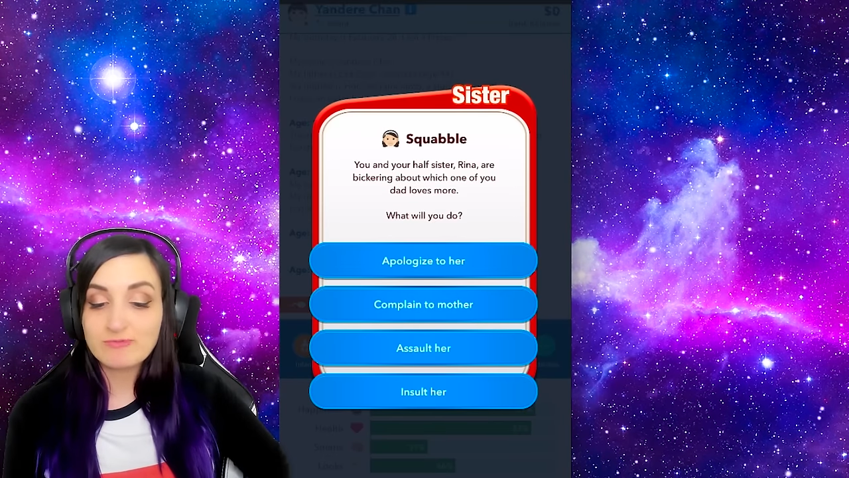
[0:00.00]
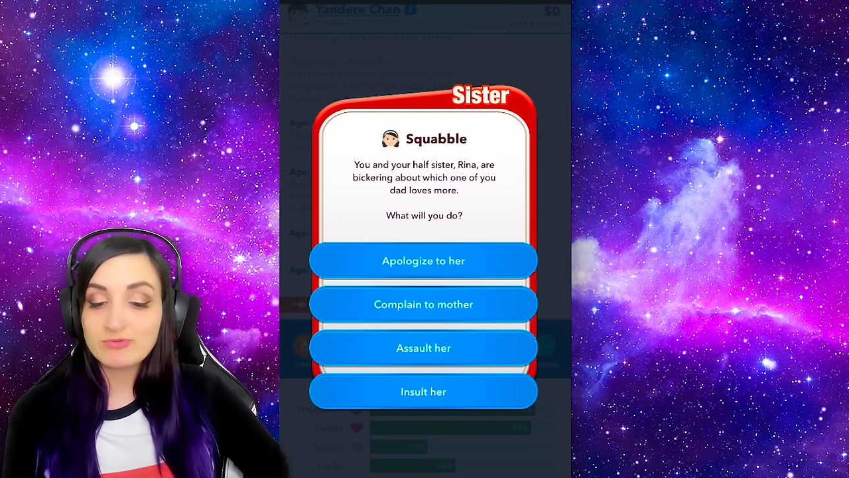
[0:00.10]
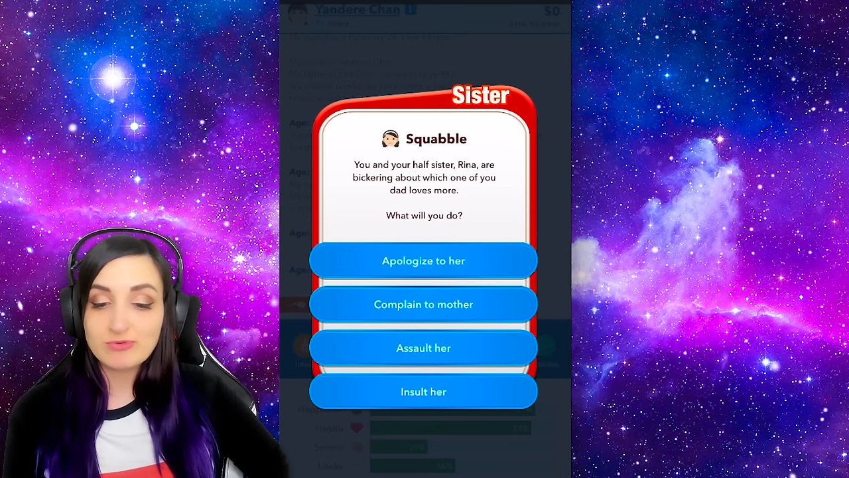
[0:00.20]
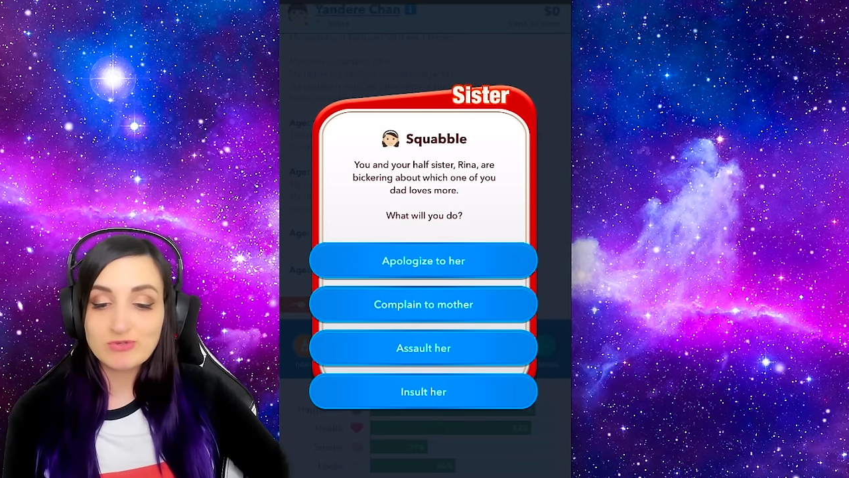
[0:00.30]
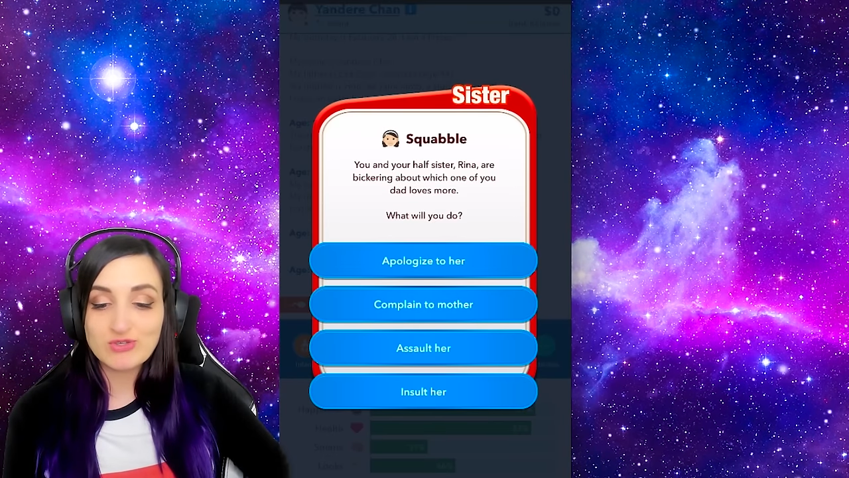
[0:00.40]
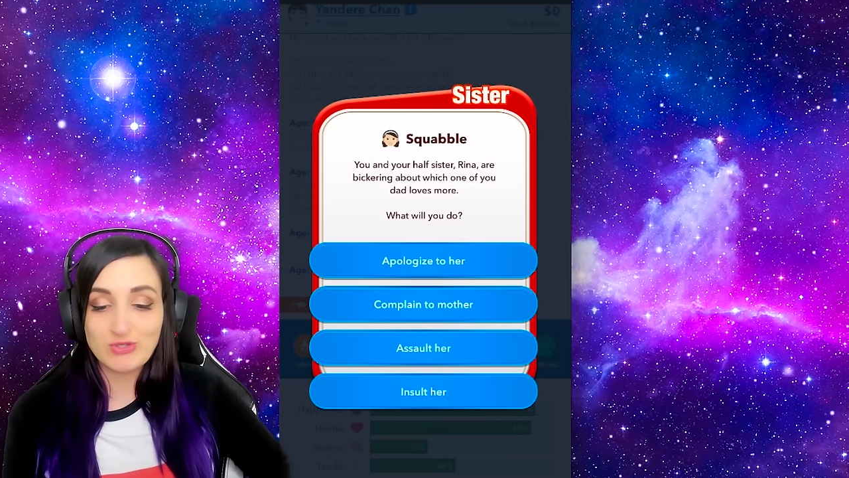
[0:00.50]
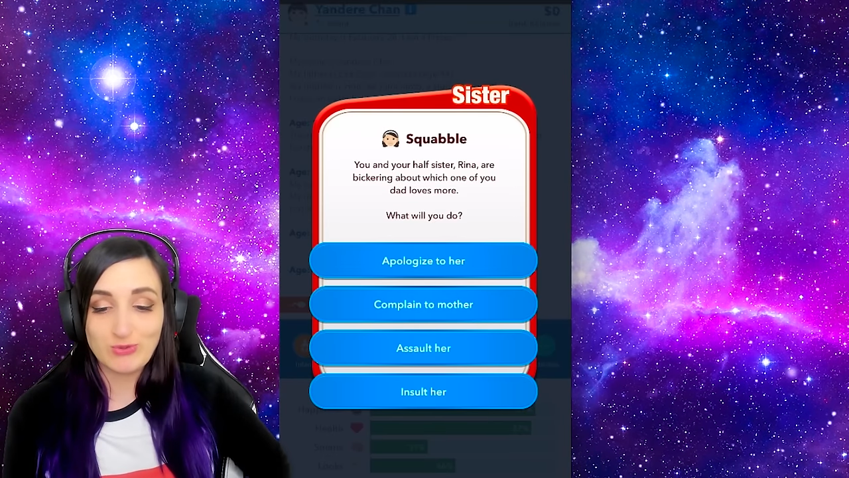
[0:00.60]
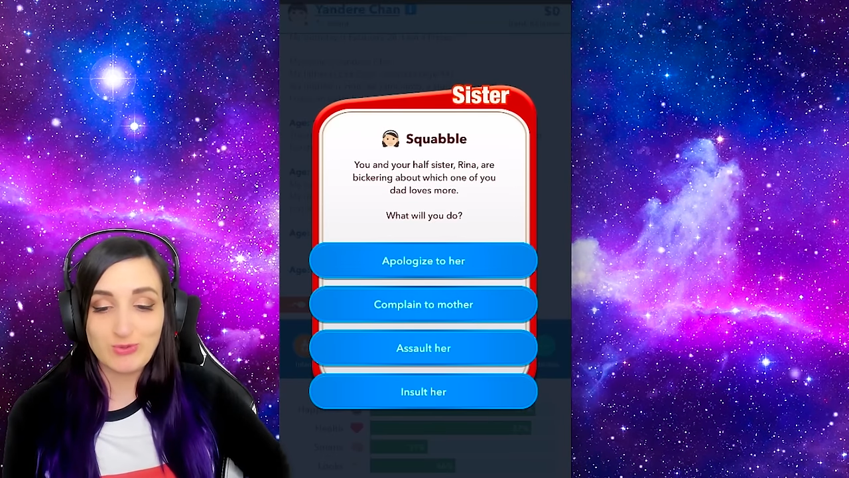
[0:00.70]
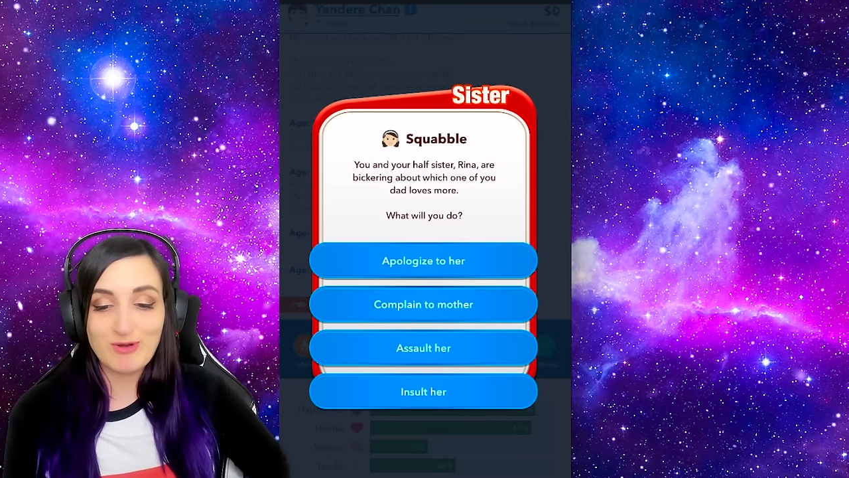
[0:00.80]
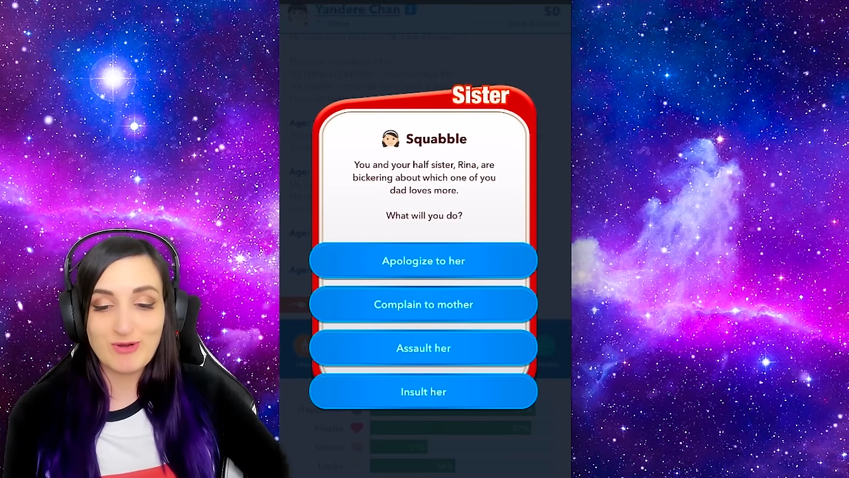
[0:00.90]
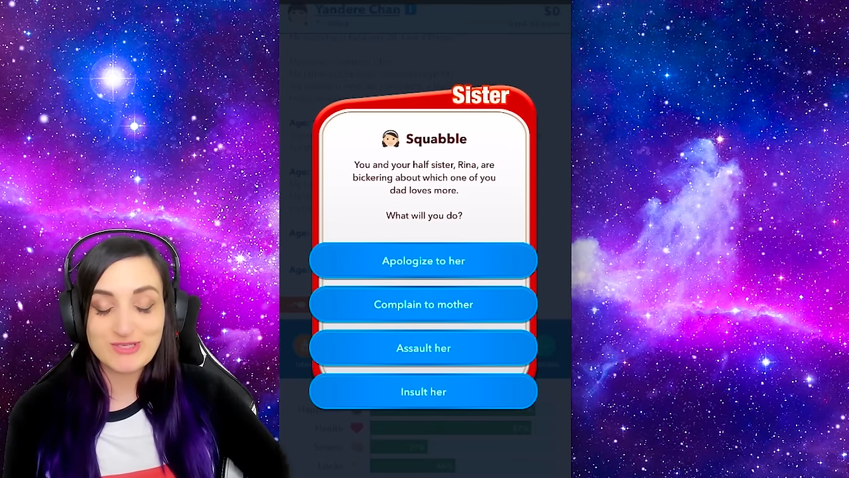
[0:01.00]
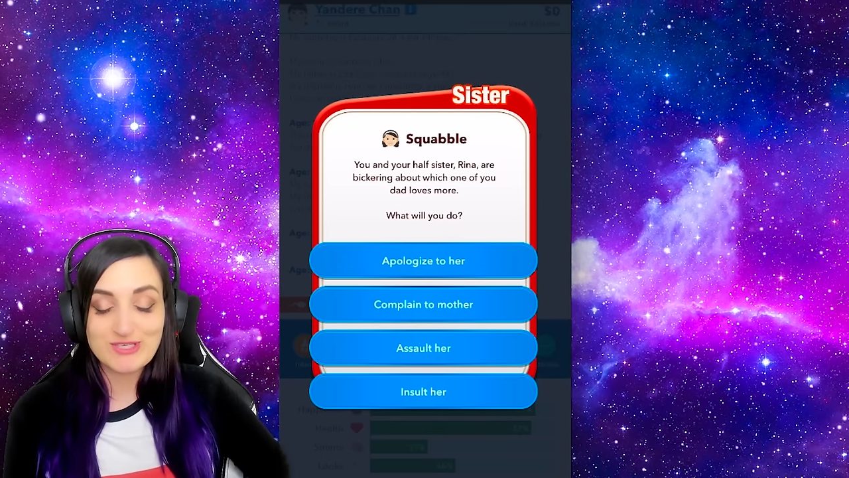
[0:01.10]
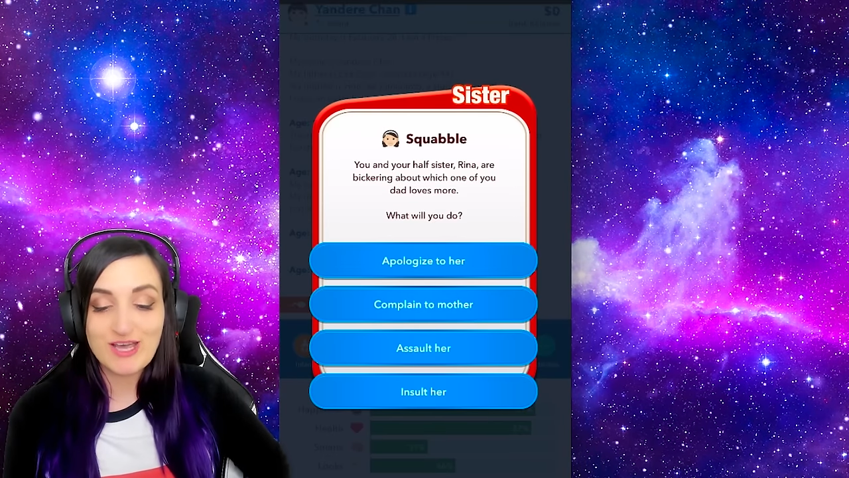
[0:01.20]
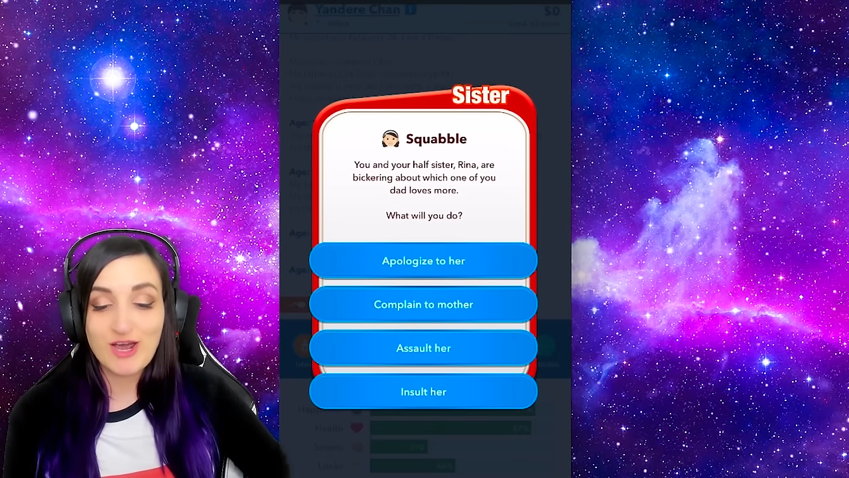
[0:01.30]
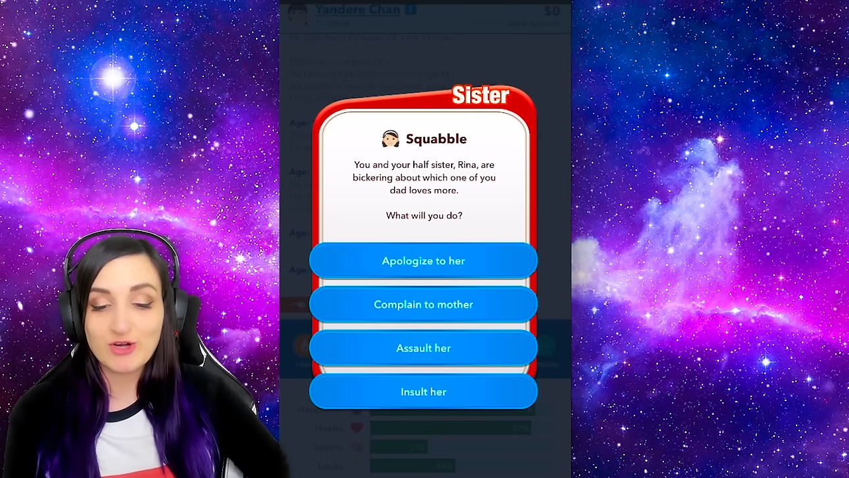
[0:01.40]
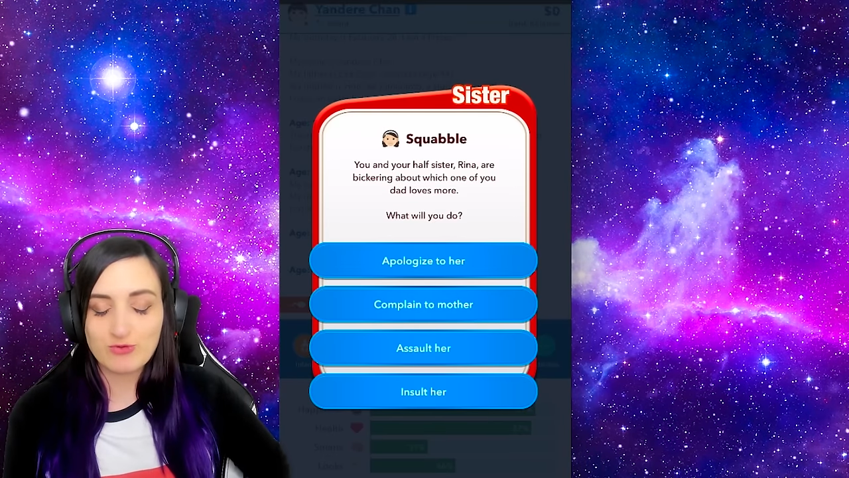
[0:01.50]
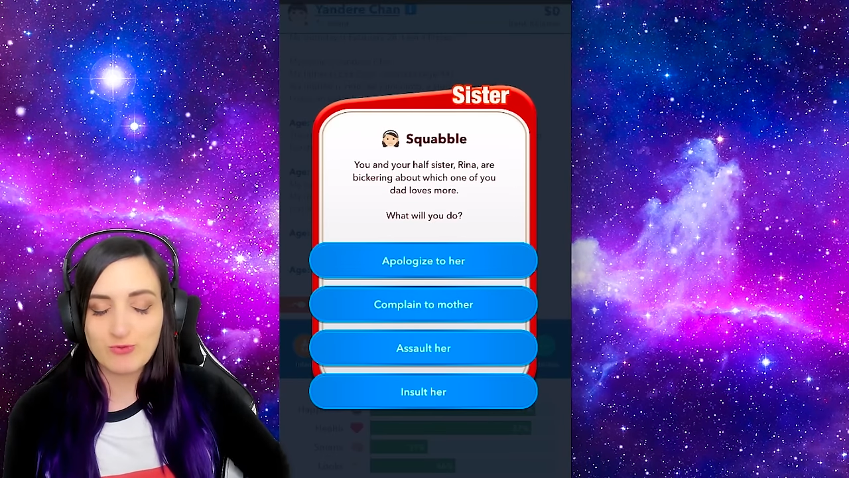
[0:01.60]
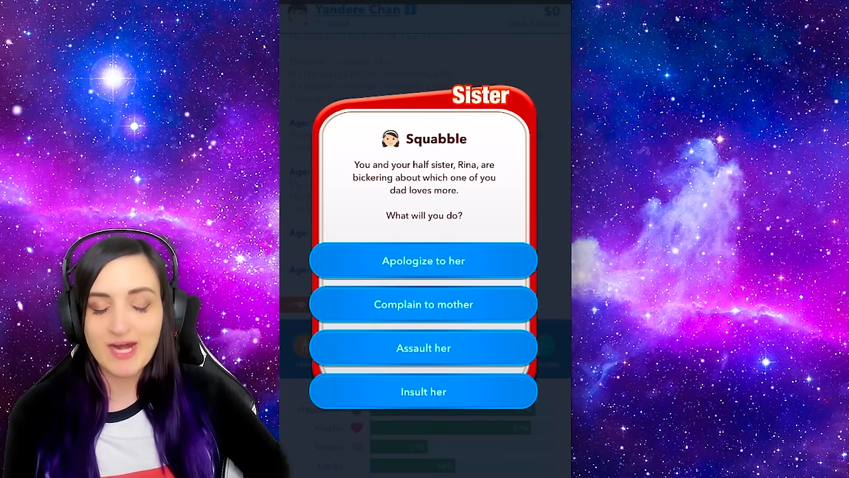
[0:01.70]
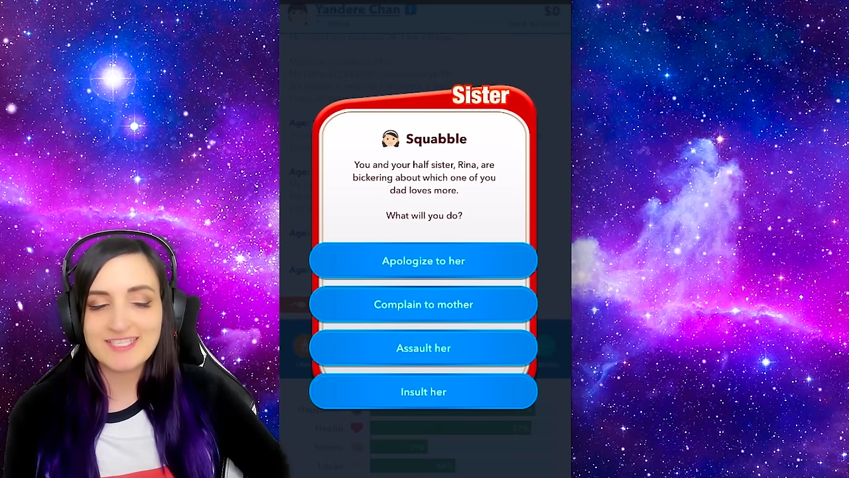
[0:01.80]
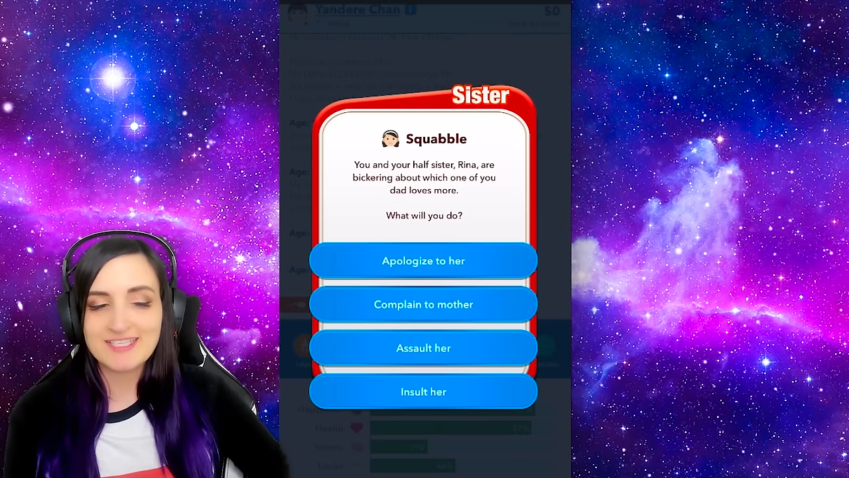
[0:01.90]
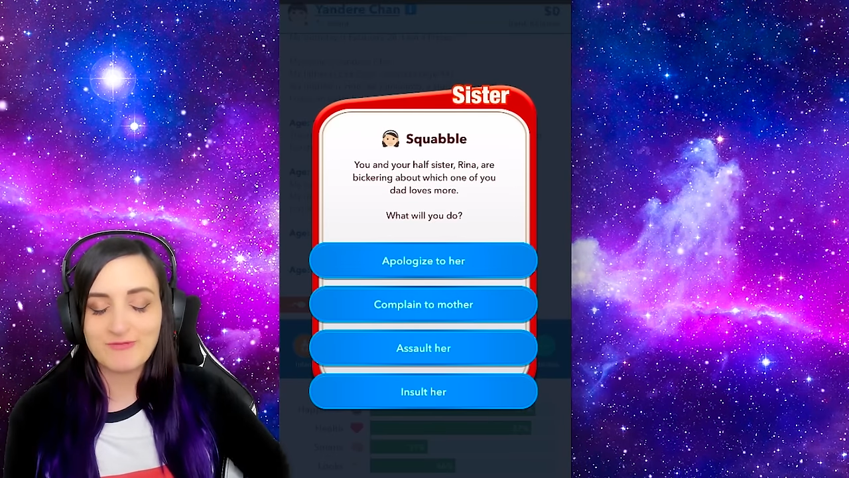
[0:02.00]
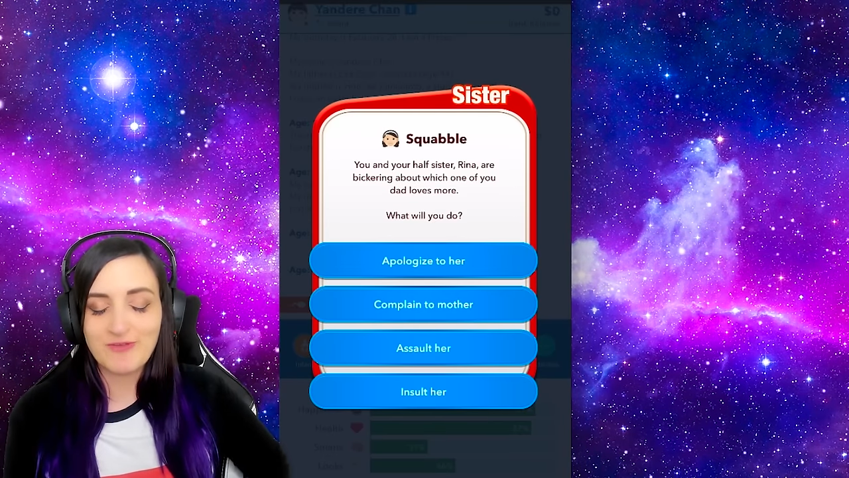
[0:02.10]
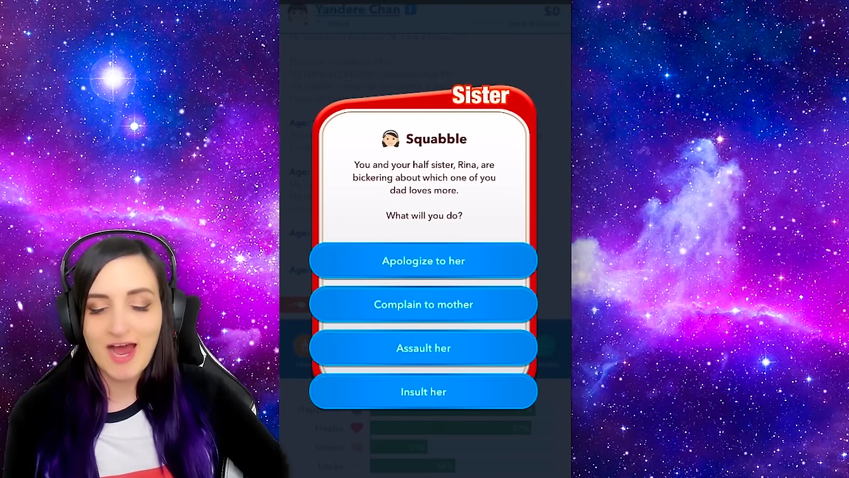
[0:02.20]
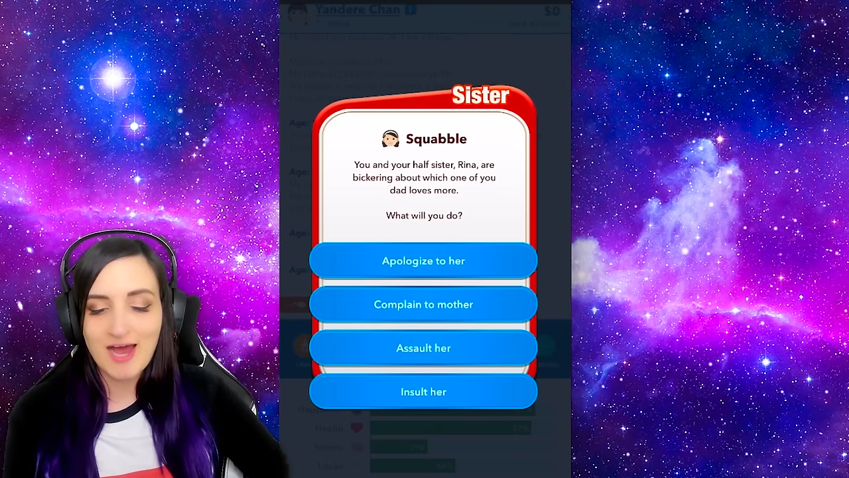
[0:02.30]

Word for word: I'm supposed to do the most aggressive